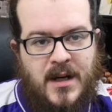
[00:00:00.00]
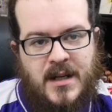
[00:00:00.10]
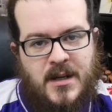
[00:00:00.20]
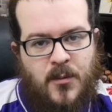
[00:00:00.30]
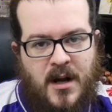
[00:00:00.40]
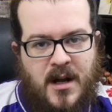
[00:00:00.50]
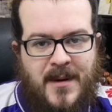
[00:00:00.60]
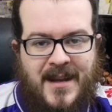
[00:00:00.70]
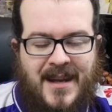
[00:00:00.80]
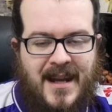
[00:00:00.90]
you want to come
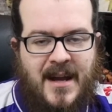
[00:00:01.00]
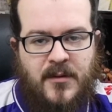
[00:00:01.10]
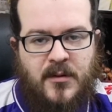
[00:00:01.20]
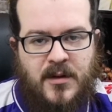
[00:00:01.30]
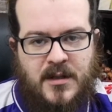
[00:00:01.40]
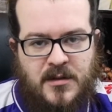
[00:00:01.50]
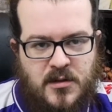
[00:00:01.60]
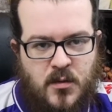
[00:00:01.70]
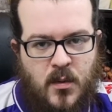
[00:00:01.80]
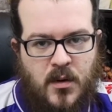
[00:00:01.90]
in and have a look at your
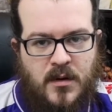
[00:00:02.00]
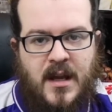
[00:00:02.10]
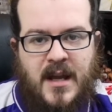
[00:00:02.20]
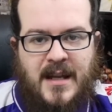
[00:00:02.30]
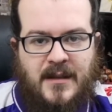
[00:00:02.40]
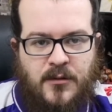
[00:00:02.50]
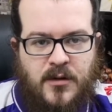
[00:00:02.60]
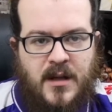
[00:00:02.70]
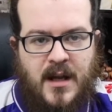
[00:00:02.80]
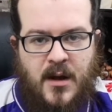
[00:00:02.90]
squad and look
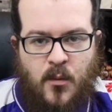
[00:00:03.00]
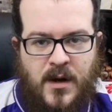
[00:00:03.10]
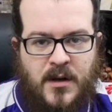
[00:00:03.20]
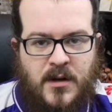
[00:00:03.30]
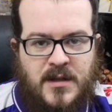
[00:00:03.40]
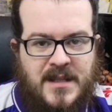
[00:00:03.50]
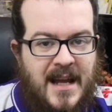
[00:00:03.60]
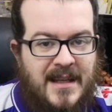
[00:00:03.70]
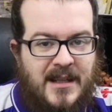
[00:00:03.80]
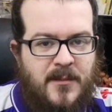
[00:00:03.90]
at where you
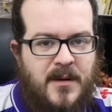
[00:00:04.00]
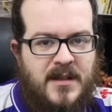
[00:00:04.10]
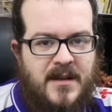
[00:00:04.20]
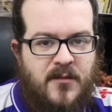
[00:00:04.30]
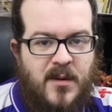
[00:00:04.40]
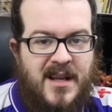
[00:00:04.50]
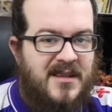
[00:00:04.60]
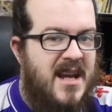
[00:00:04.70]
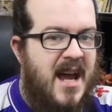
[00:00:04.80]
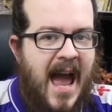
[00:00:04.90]
stand compared to everyone
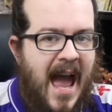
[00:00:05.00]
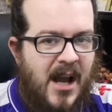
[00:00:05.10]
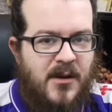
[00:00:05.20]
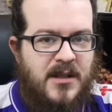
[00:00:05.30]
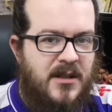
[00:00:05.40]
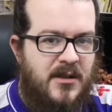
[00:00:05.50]
else. How do you do